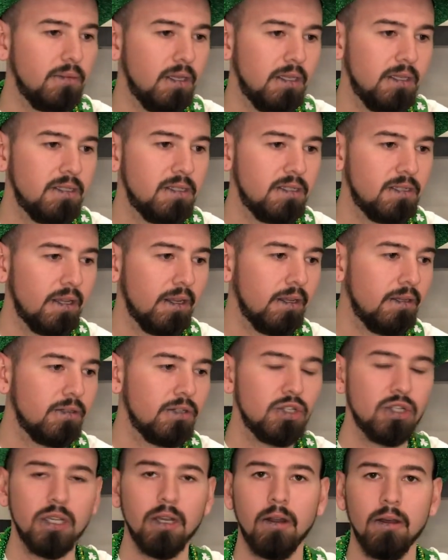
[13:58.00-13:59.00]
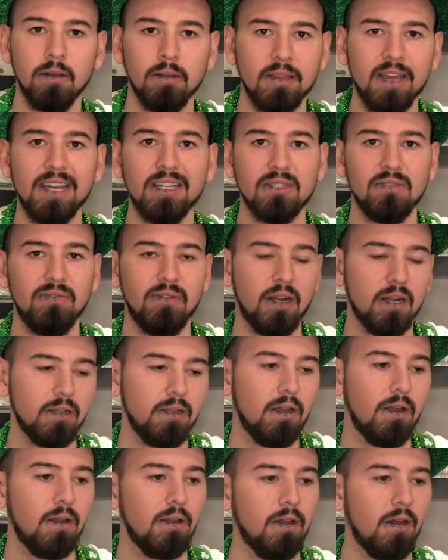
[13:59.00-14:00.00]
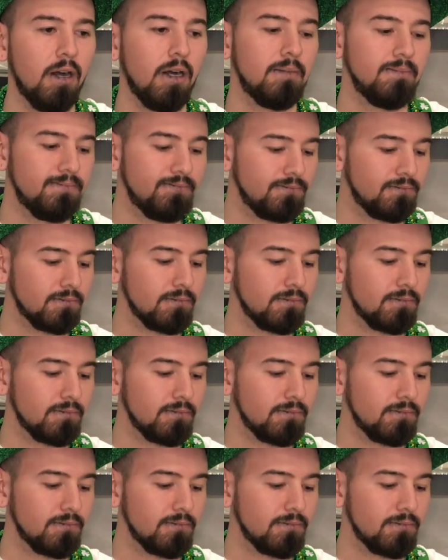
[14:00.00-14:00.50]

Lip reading: insane shit on that'sfuck.com.